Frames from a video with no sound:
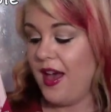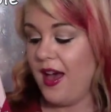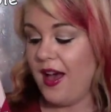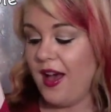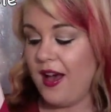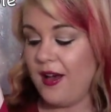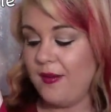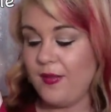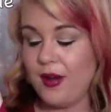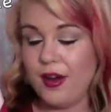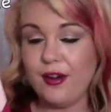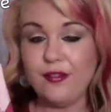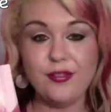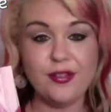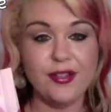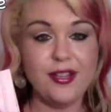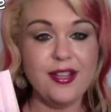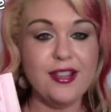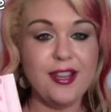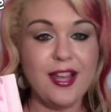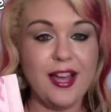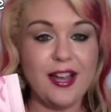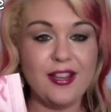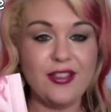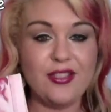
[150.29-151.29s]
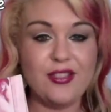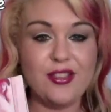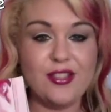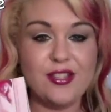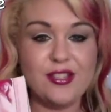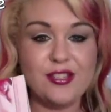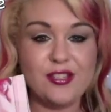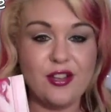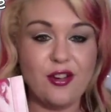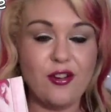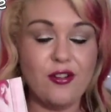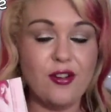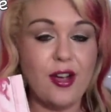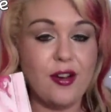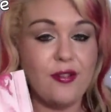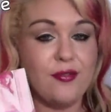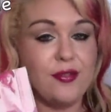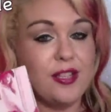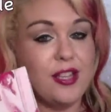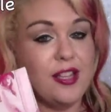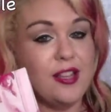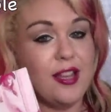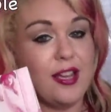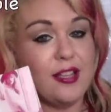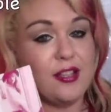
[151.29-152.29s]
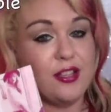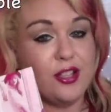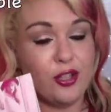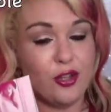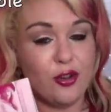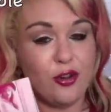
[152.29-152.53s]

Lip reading: I really like this song. I really like the